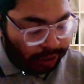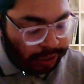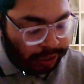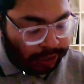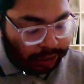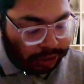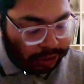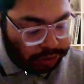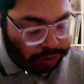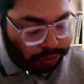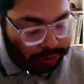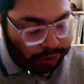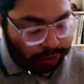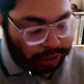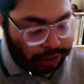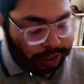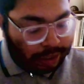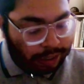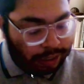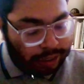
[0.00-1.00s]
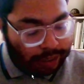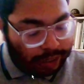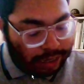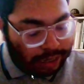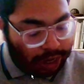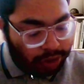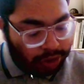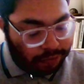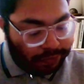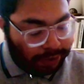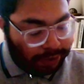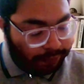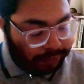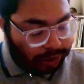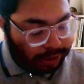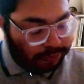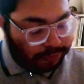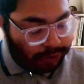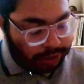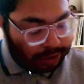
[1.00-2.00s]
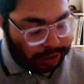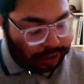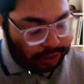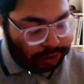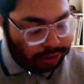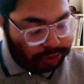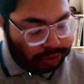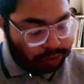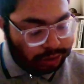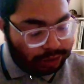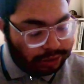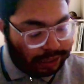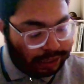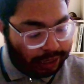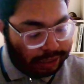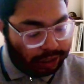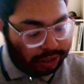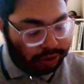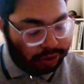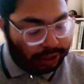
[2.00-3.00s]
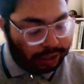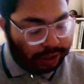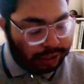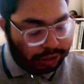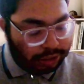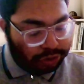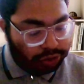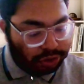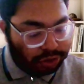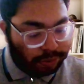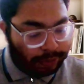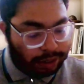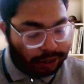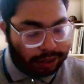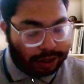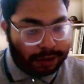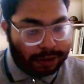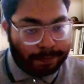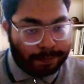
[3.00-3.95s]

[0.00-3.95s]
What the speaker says: So now we have converted this categorical to numerical.